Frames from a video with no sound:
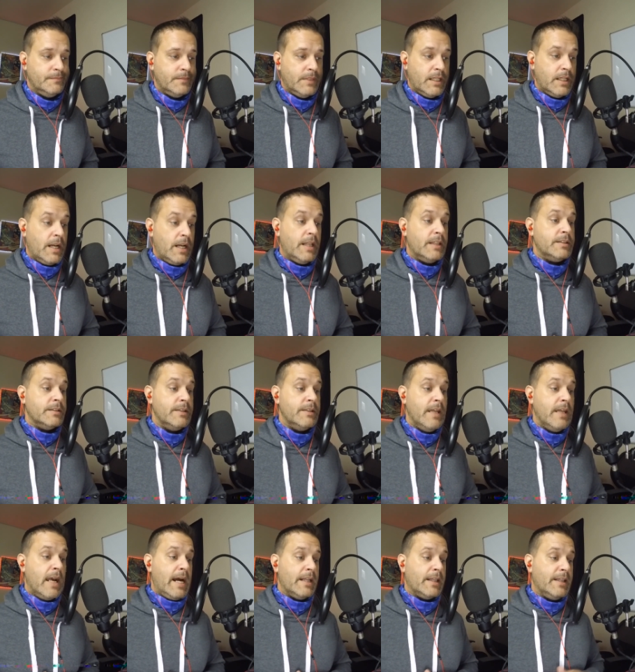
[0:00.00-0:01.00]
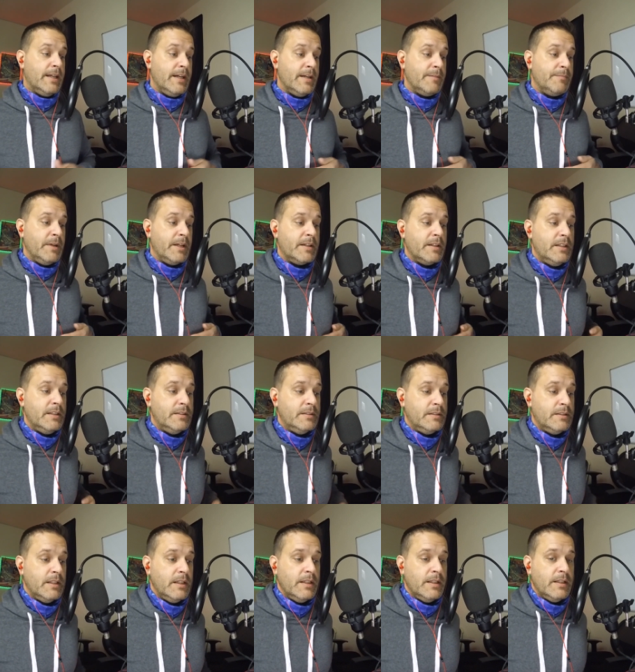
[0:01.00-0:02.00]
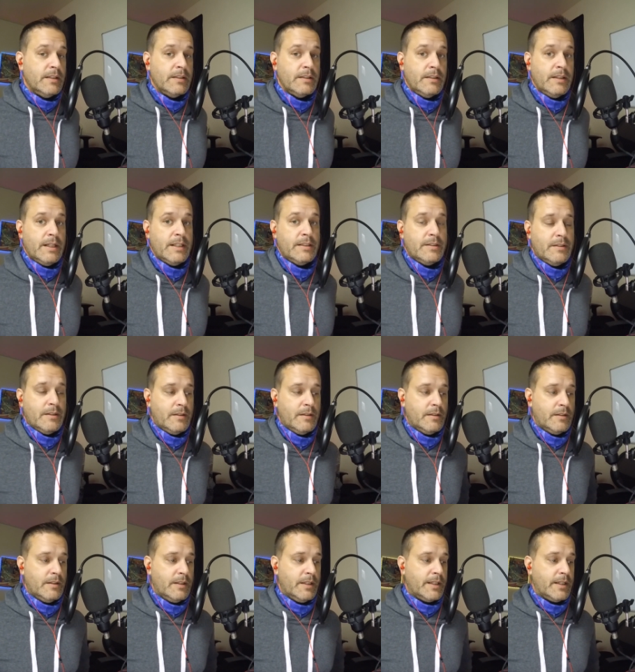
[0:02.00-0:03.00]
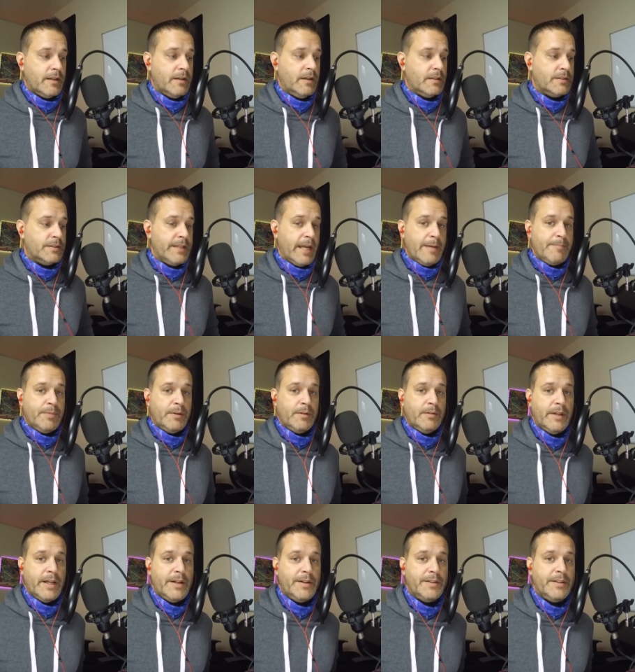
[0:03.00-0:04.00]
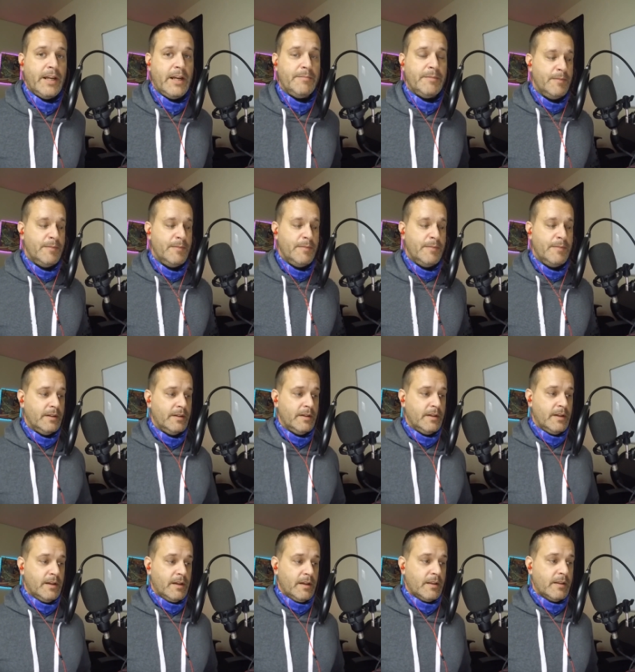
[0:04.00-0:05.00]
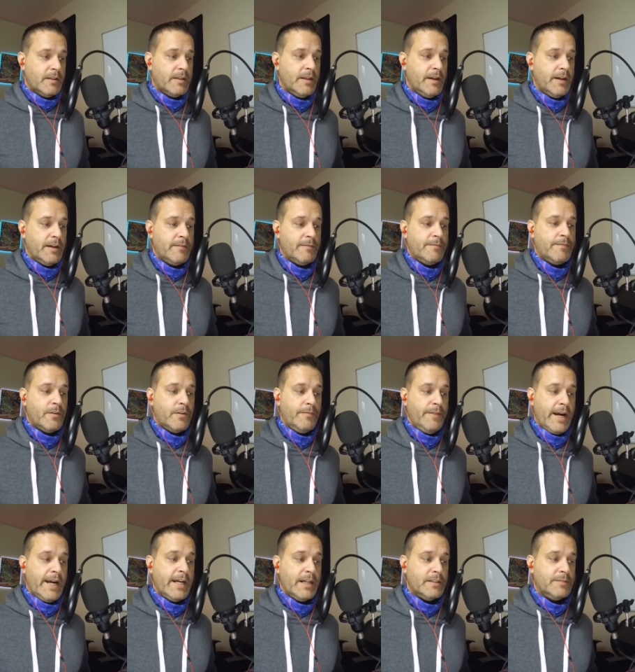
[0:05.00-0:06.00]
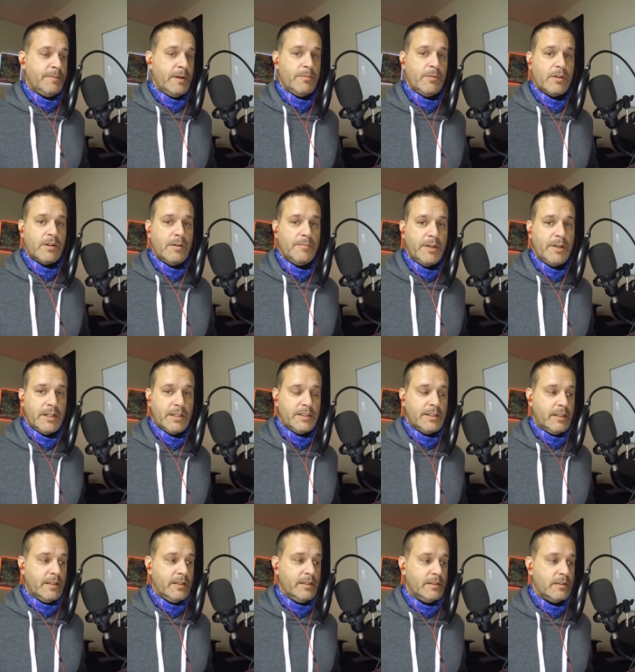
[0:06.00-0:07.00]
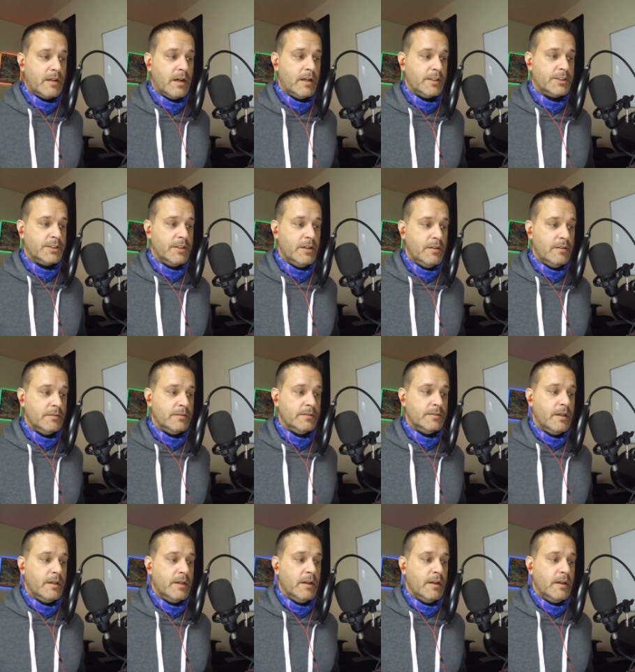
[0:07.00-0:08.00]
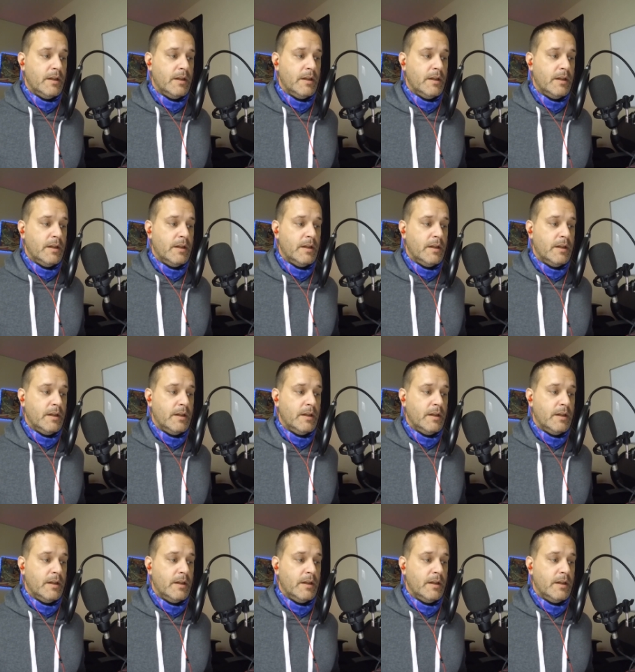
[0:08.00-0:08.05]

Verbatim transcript: And that's a sad thing because that's like a staple entertainment thing for Vegas. People come here to see these kind of shows.